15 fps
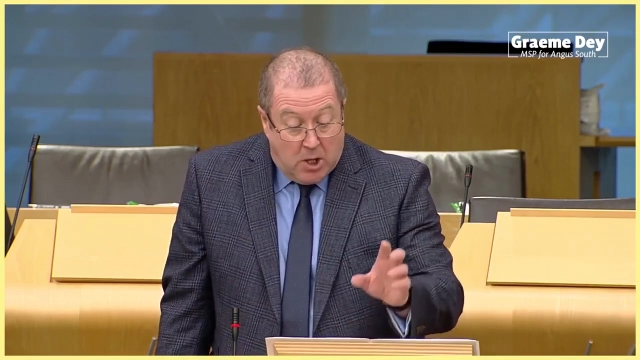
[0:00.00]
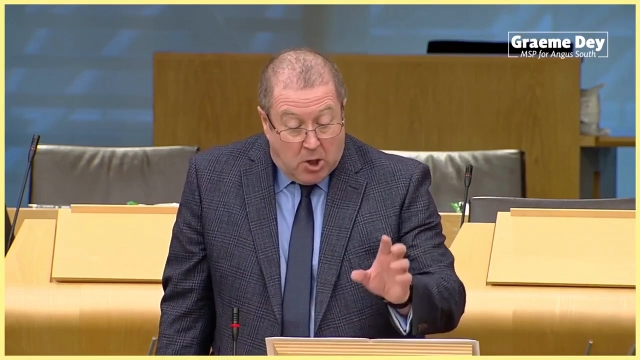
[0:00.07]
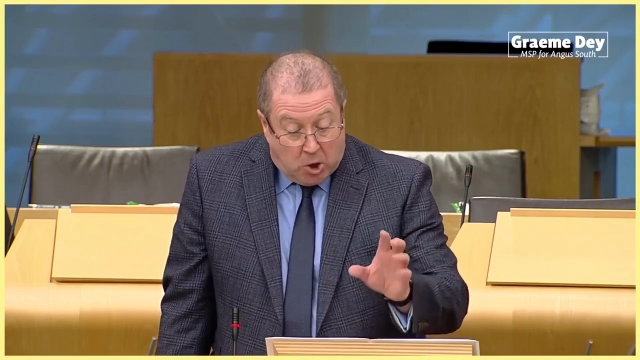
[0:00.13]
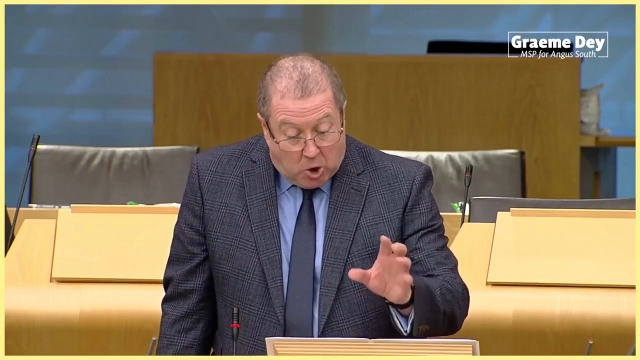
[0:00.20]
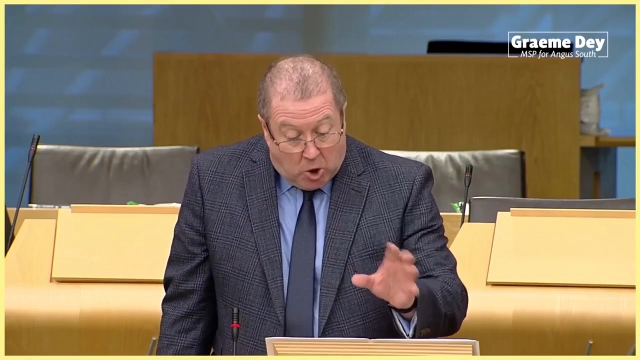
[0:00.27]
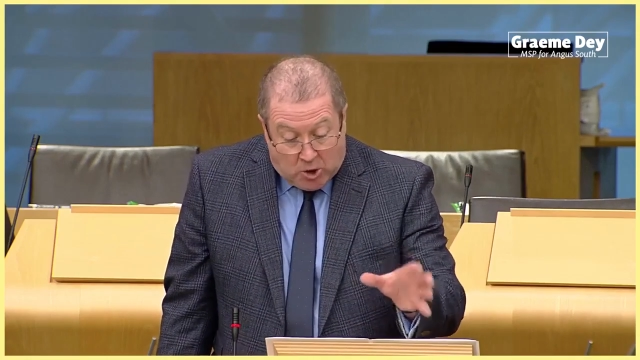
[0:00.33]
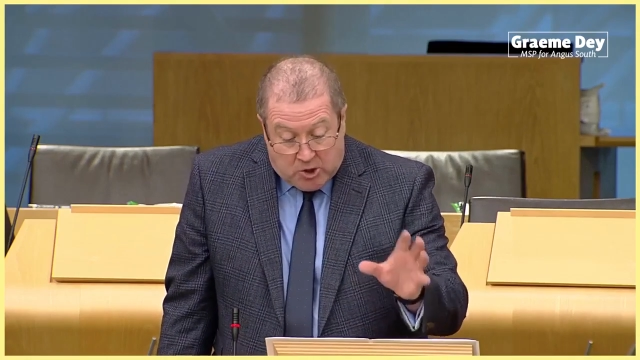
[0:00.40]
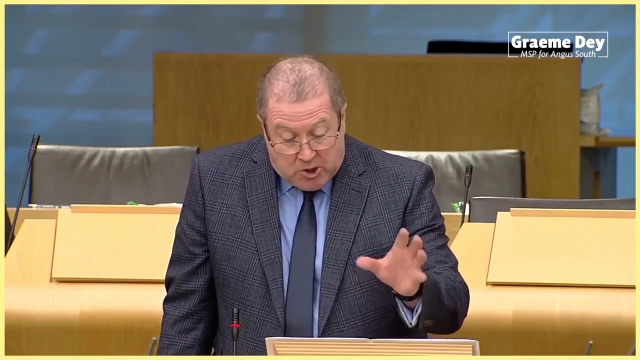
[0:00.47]

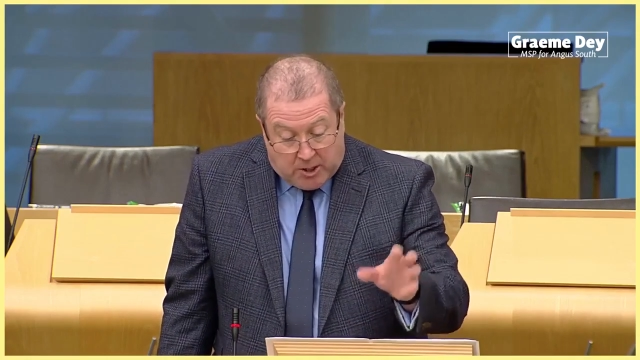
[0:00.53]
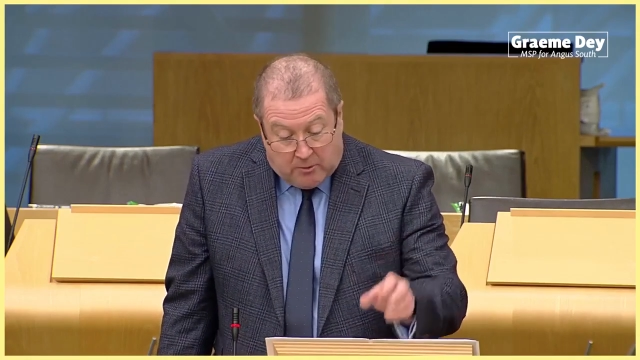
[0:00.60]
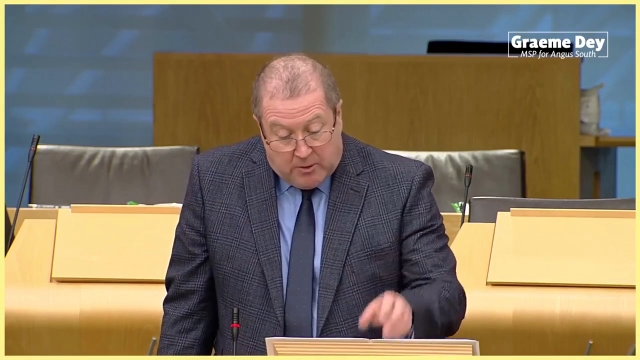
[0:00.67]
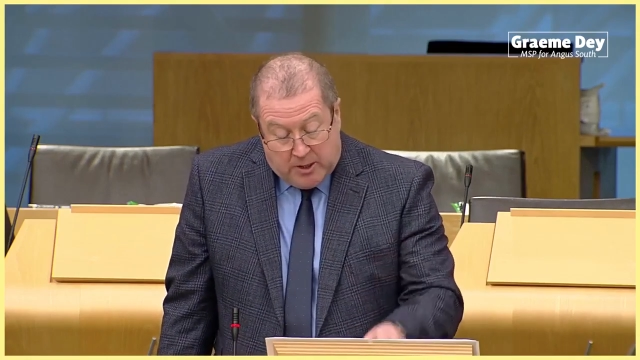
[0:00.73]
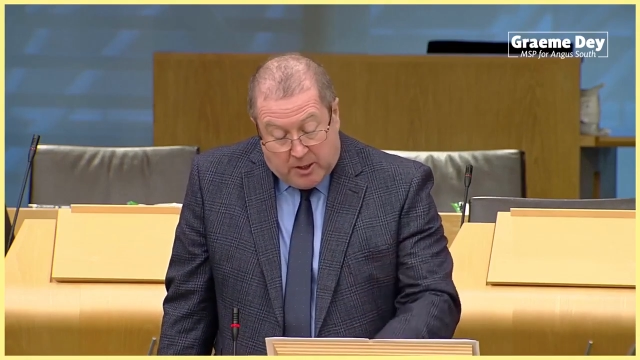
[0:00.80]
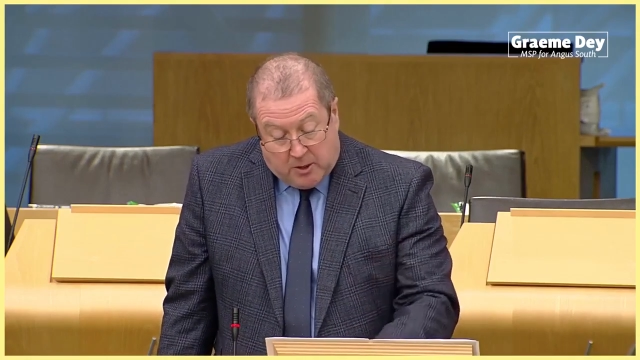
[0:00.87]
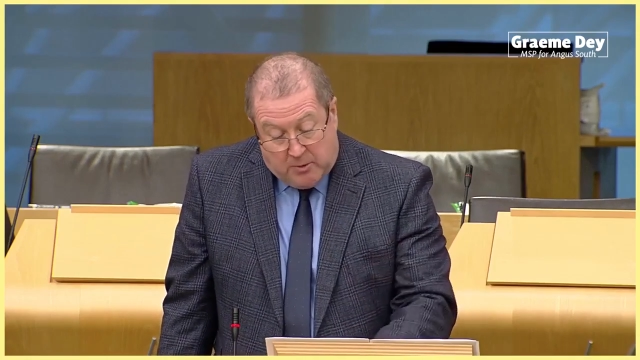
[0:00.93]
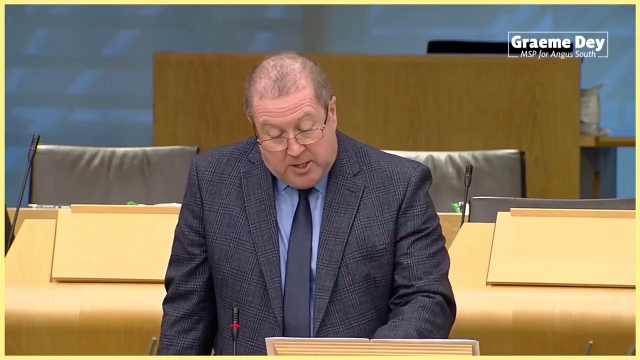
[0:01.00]
logically,
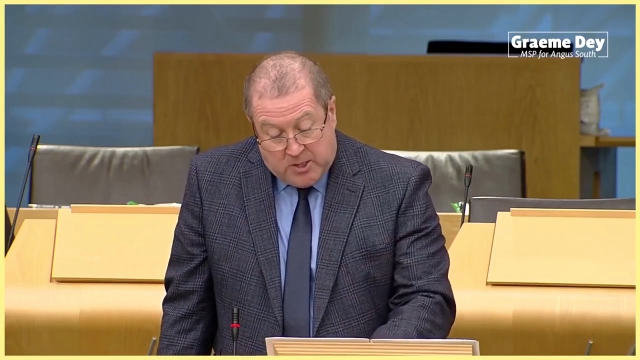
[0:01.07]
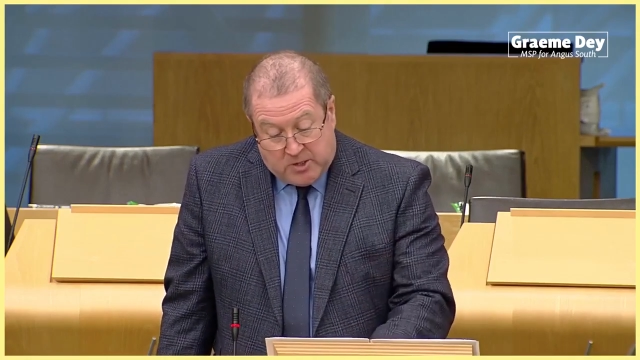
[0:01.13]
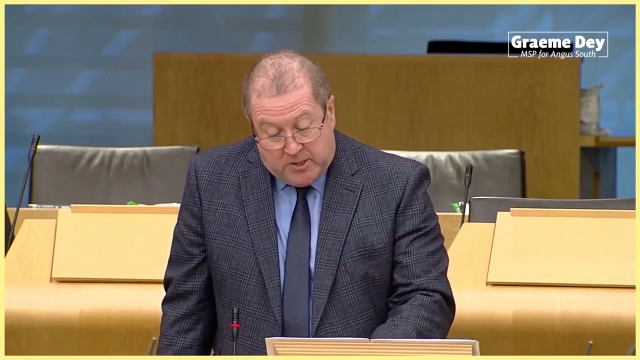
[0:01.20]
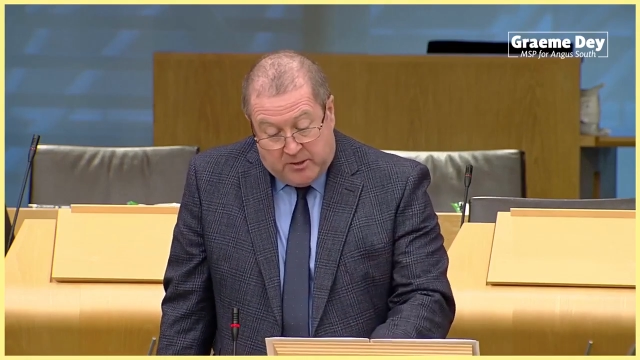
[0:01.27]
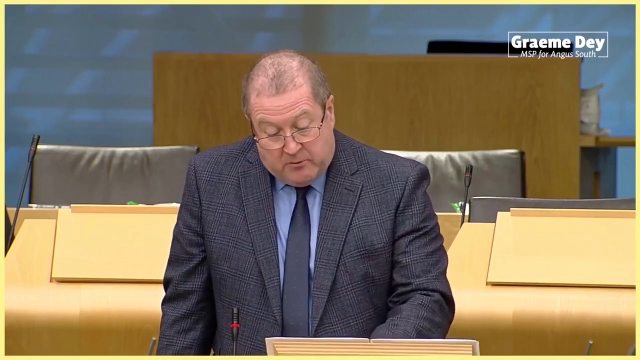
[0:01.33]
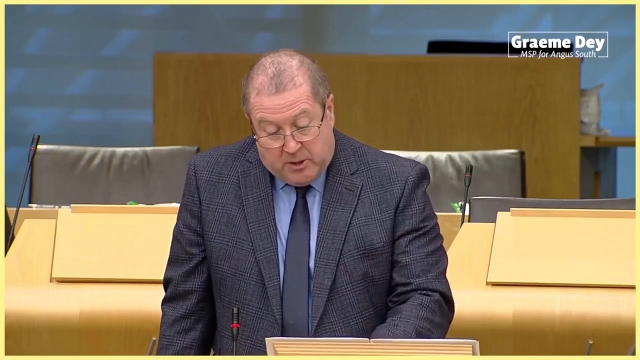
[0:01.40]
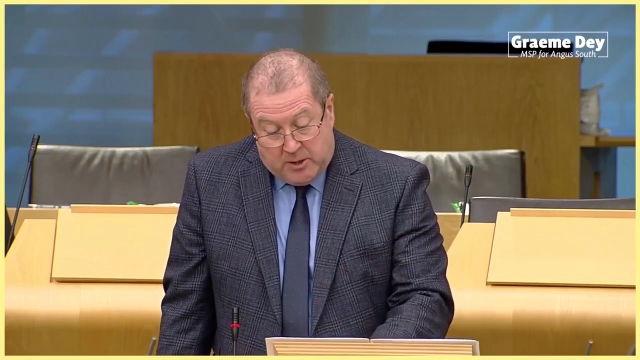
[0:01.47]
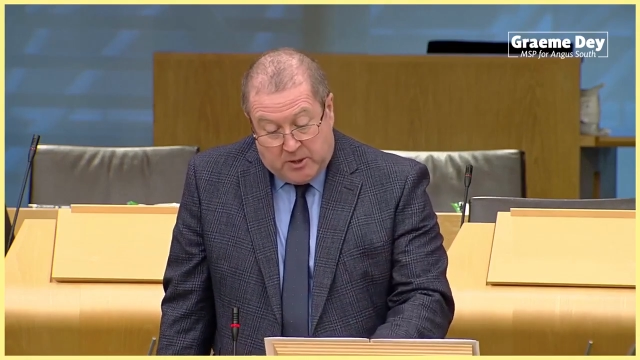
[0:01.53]
the question
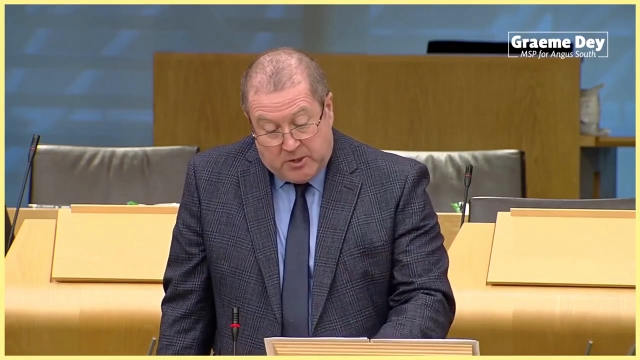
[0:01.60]
of whether